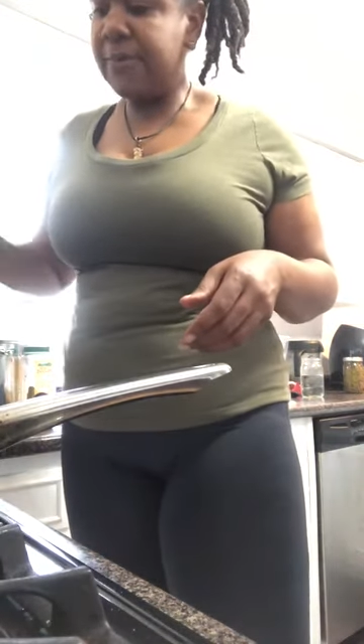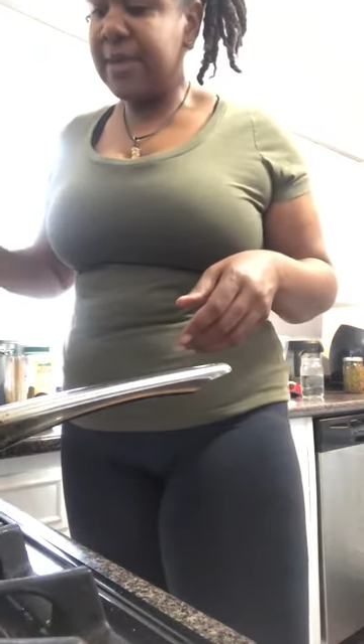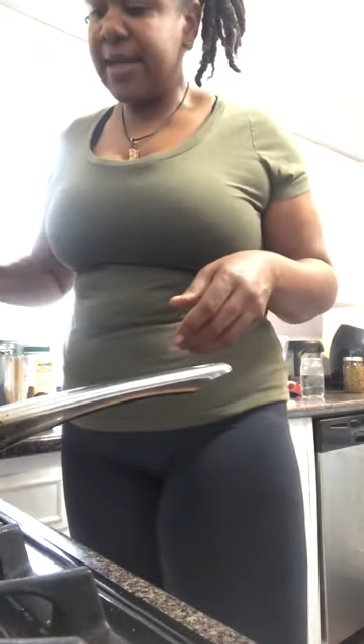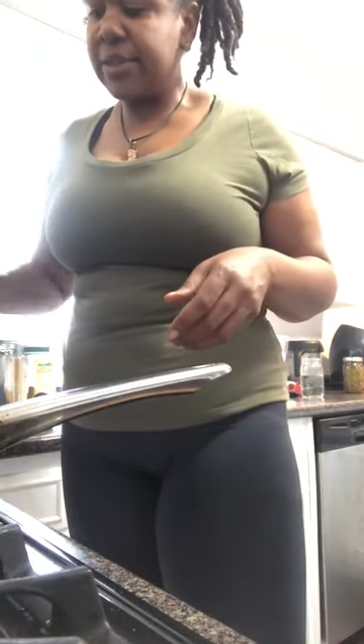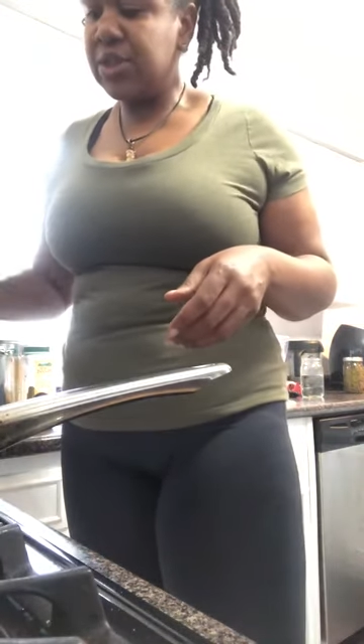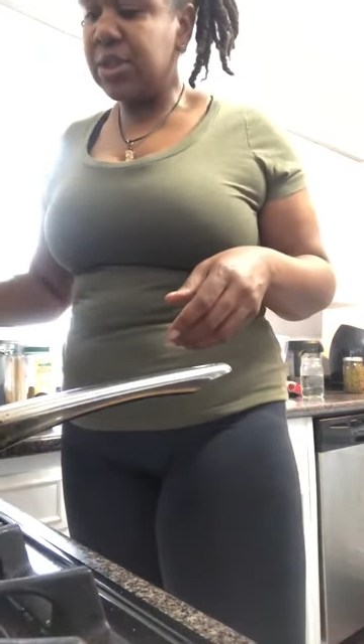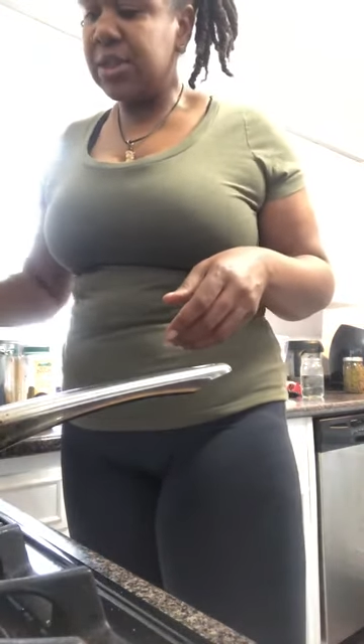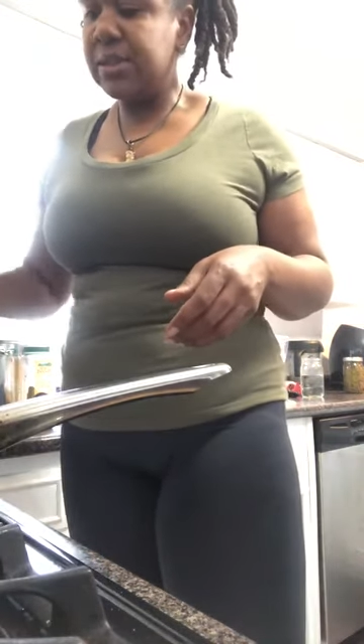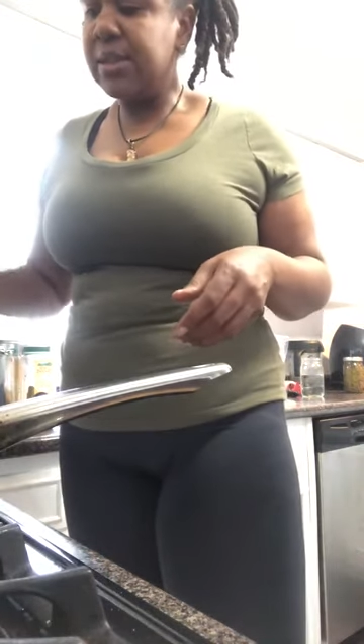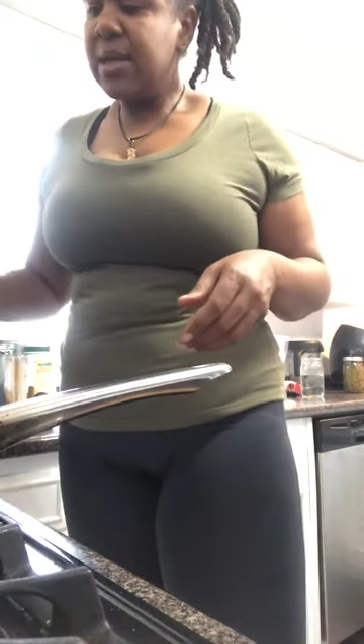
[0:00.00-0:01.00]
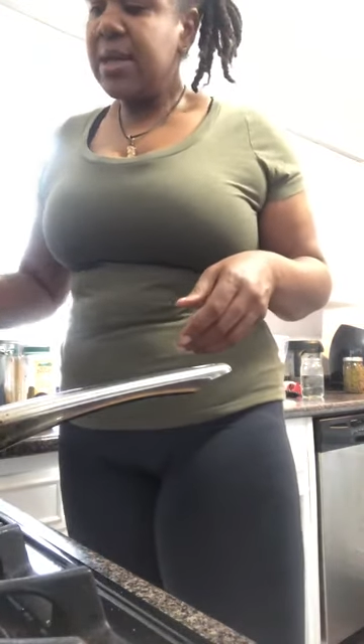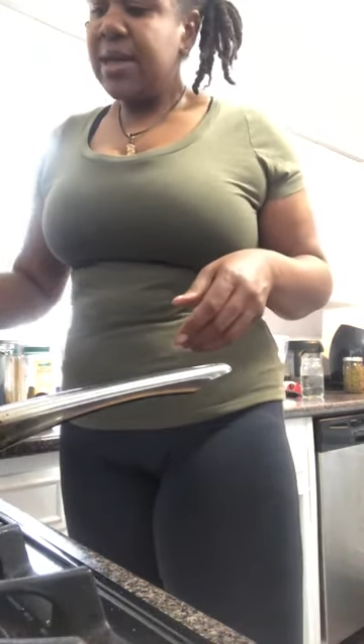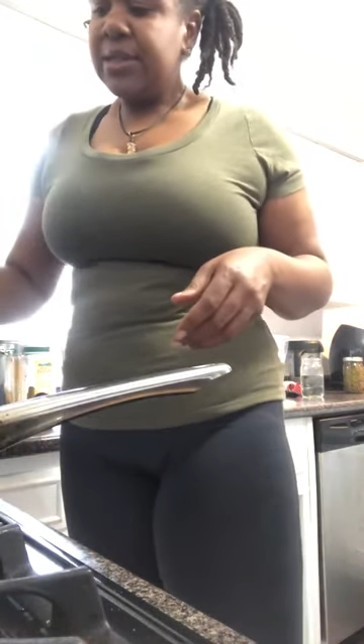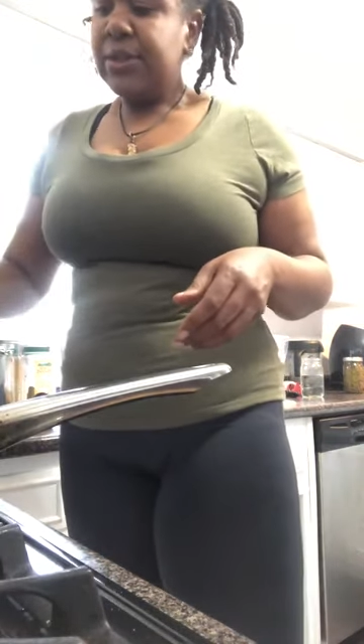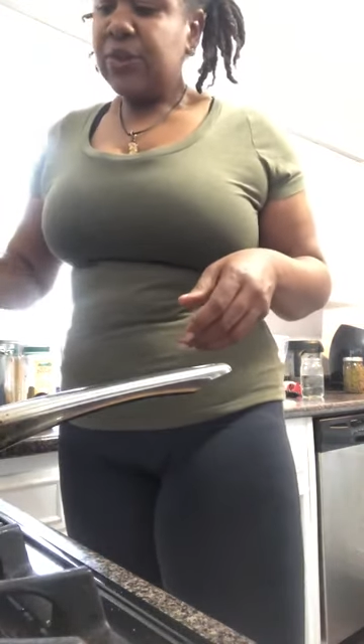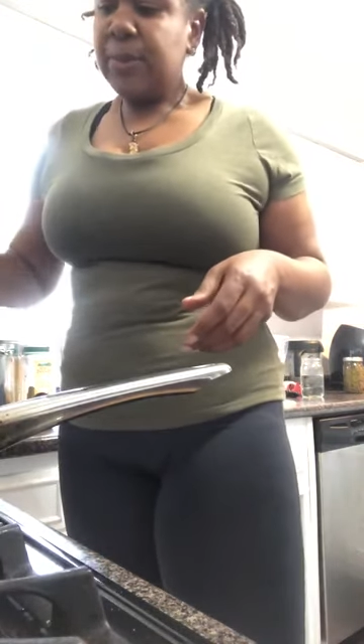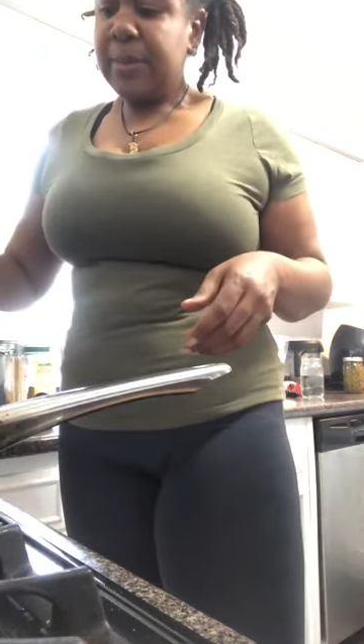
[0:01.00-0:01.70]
of diet cheese to the sweet